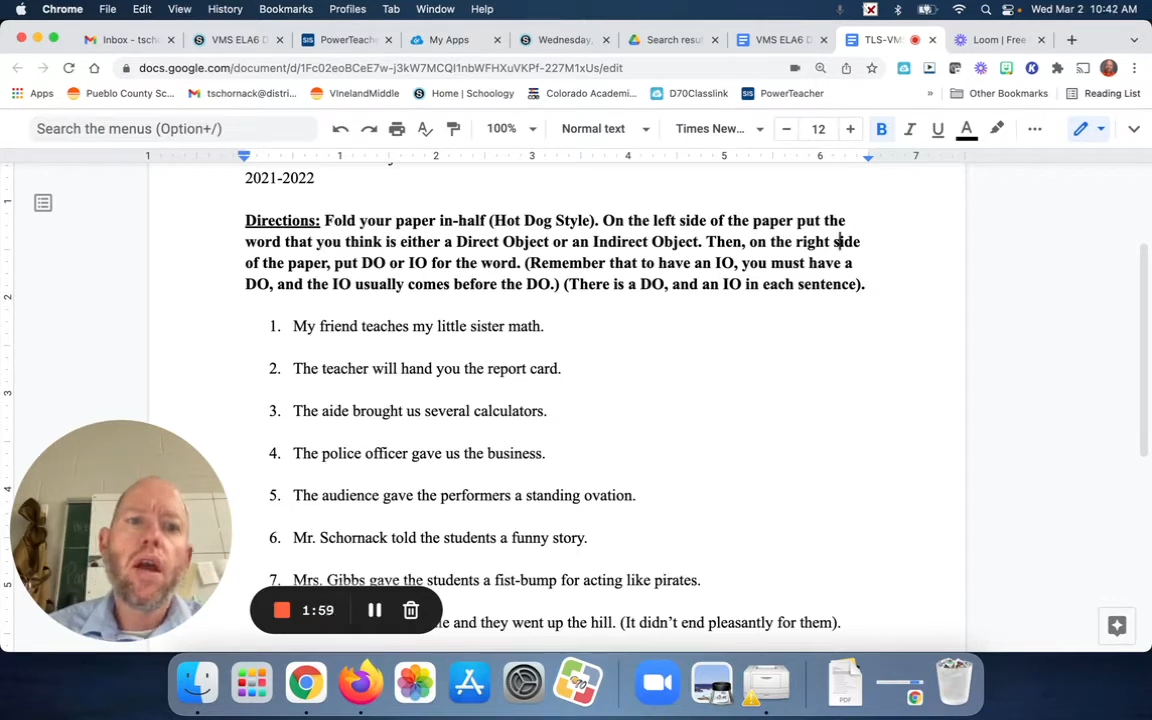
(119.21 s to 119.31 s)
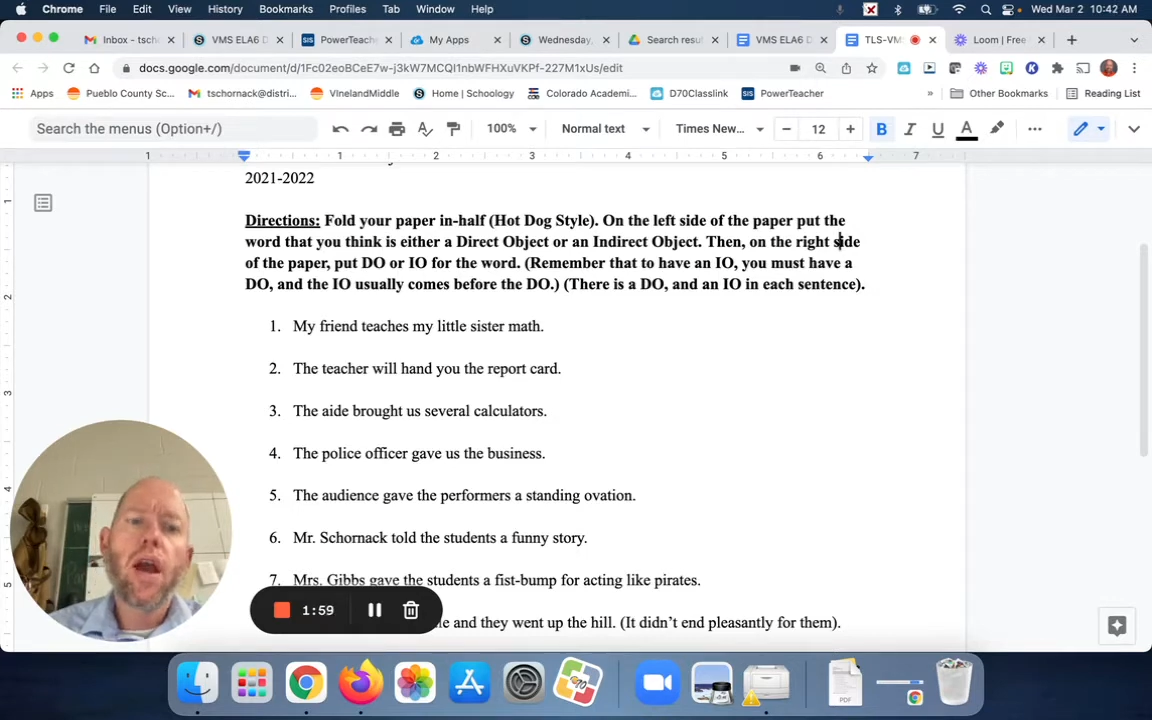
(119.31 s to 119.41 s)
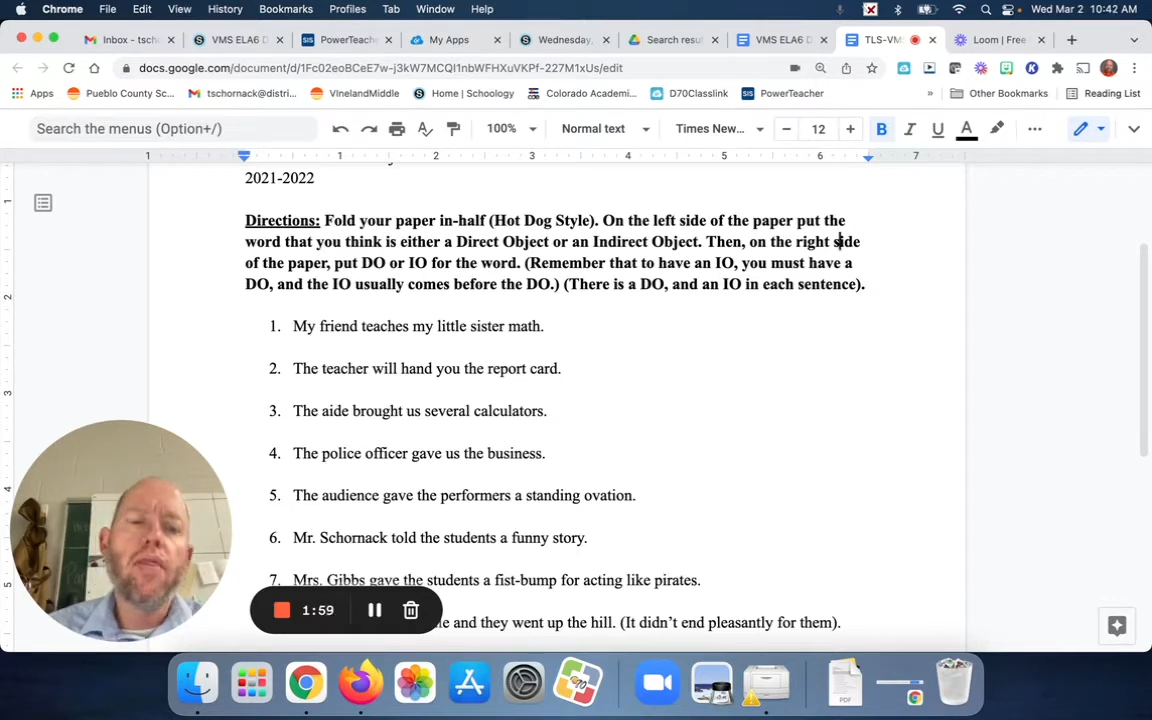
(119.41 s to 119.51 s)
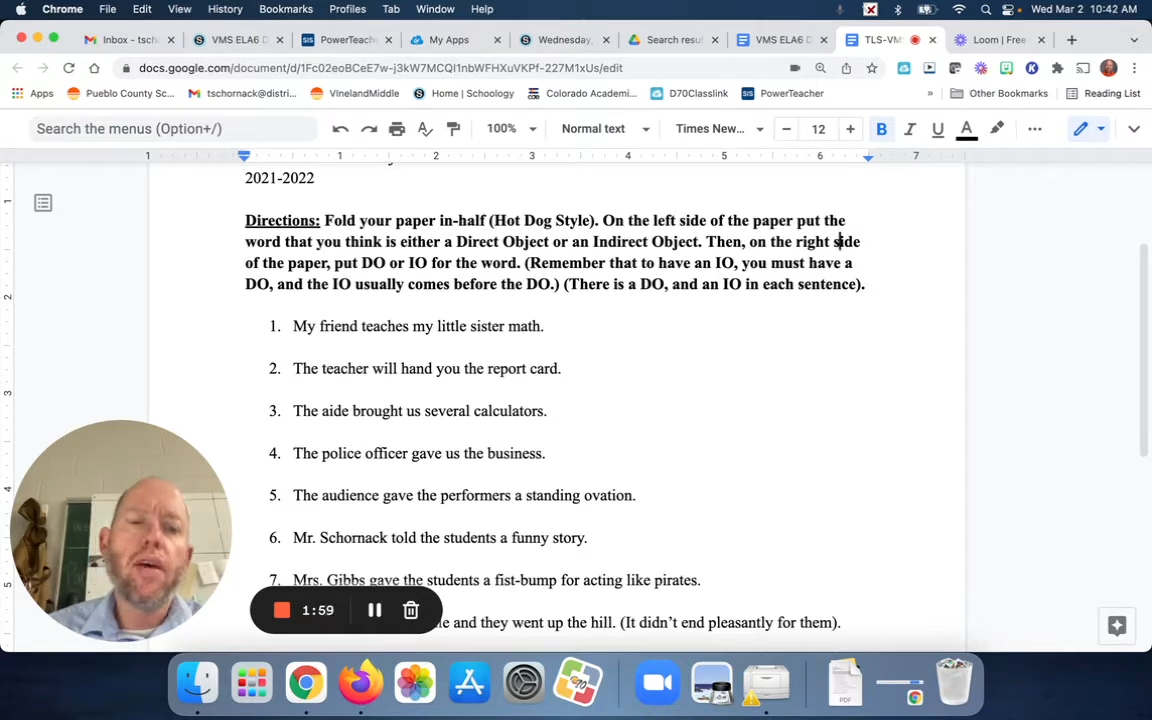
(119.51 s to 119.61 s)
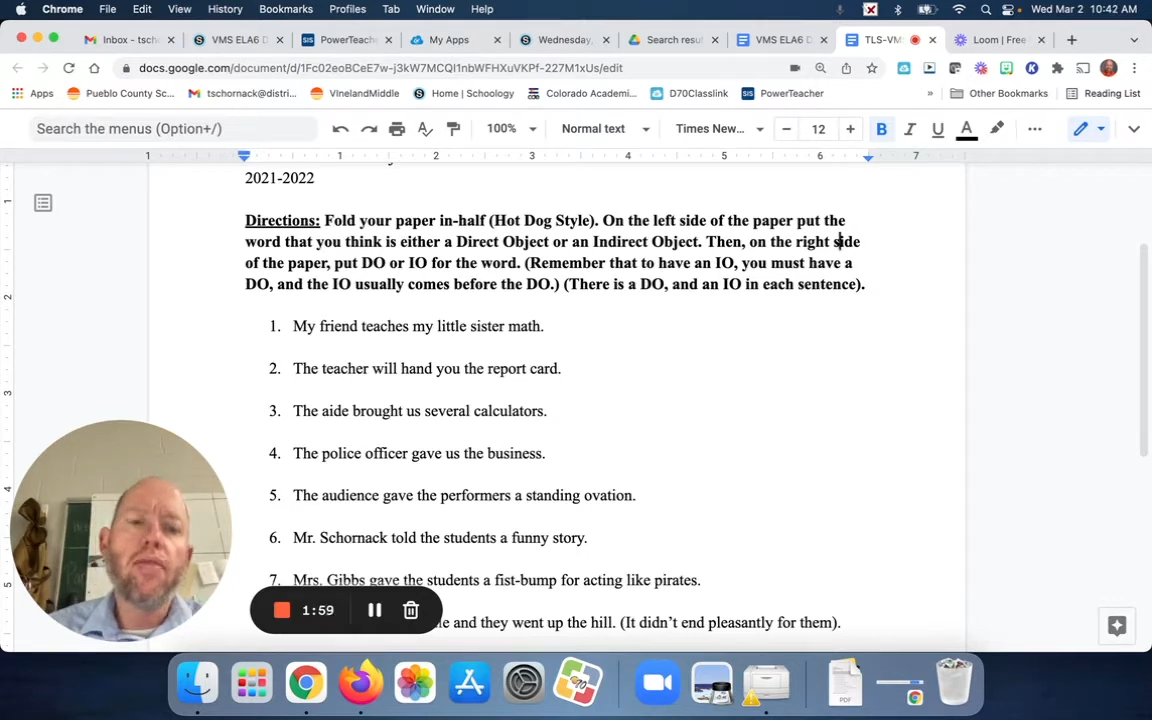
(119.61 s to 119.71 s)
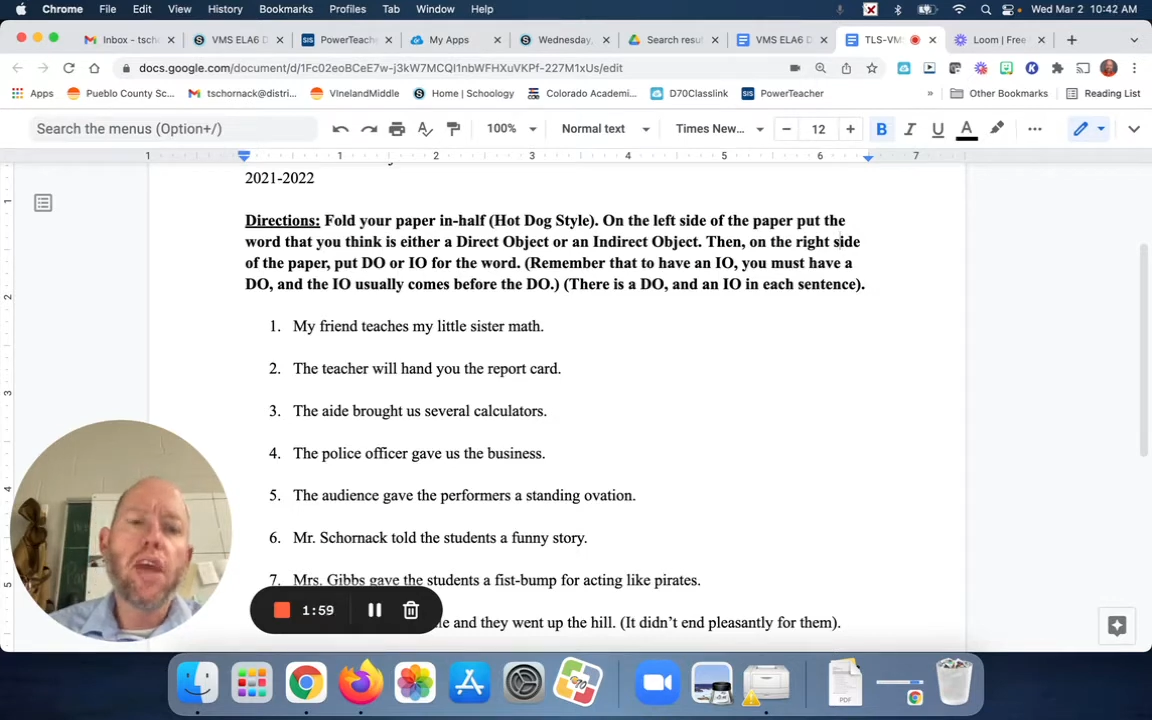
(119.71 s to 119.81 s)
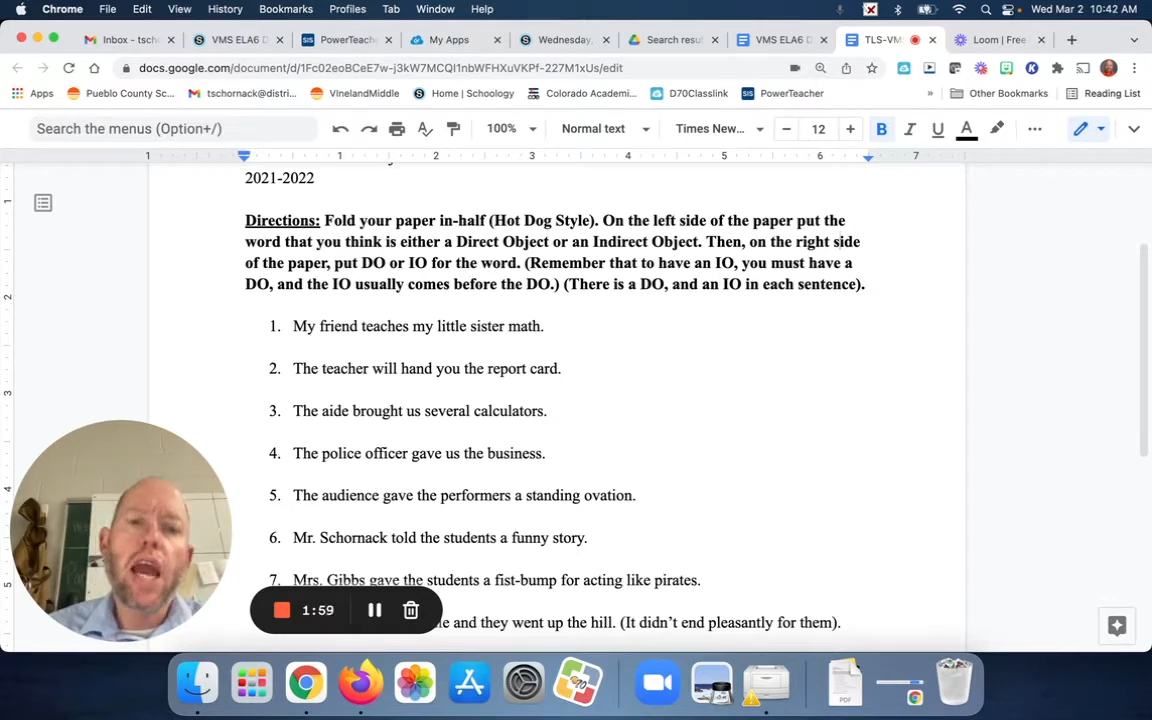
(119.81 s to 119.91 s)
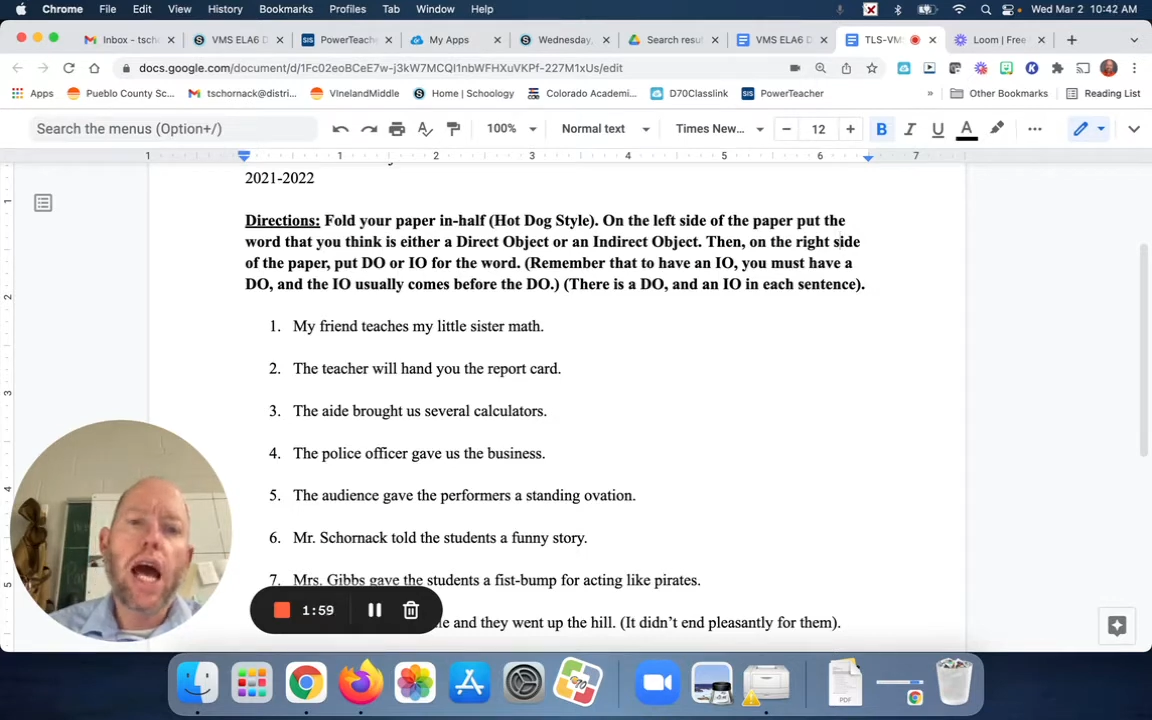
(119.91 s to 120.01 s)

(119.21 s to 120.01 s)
and that the